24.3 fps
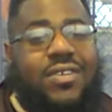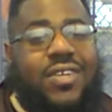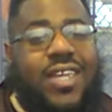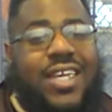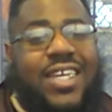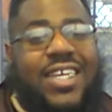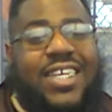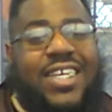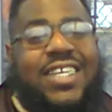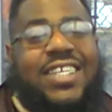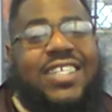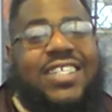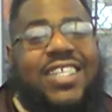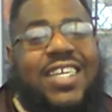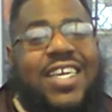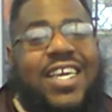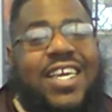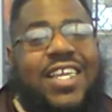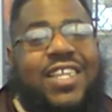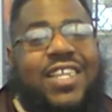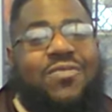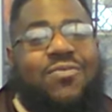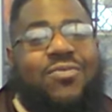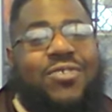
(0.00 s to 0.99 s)
Like in his
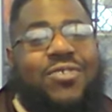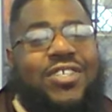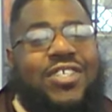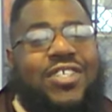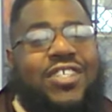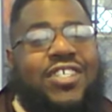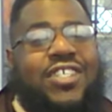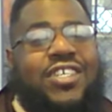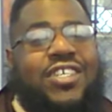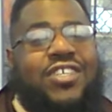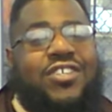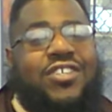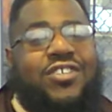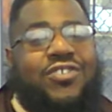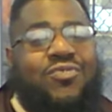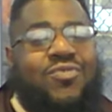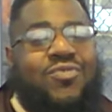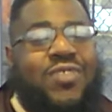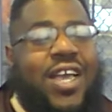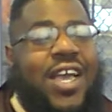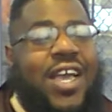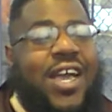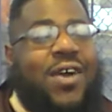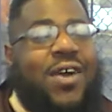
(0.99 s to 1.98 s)
head, he want to sit you
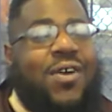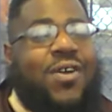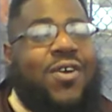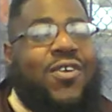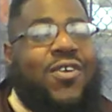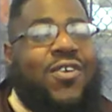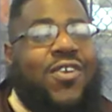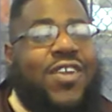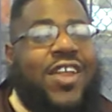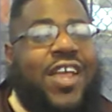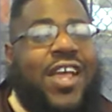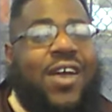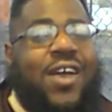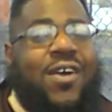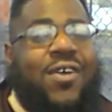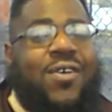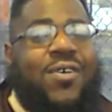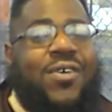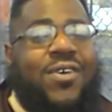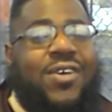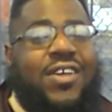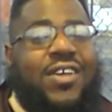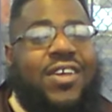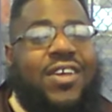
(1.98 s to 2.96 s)
down, her
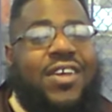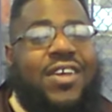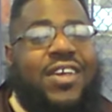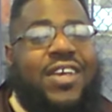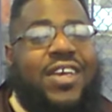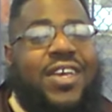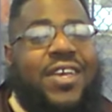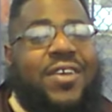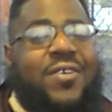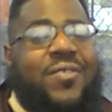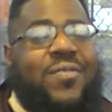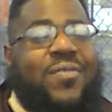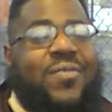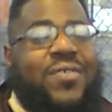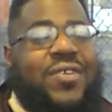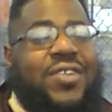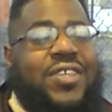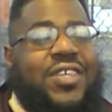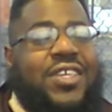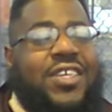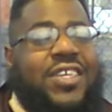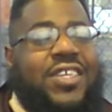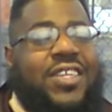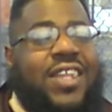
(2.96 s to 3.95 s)
down, and
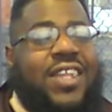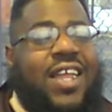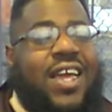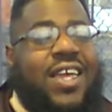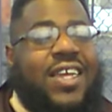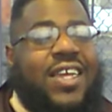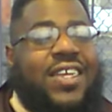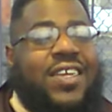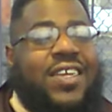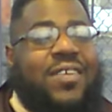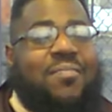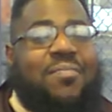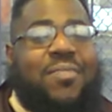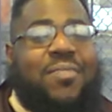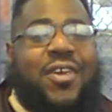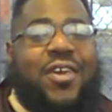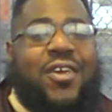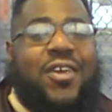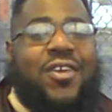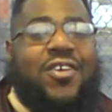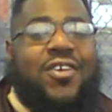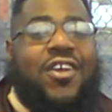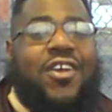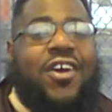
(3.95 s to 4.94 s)
really like
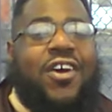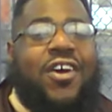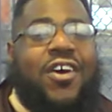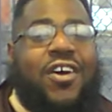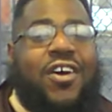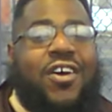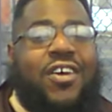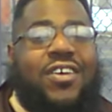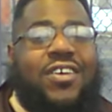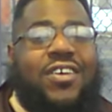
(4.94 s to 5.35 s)
compare y'all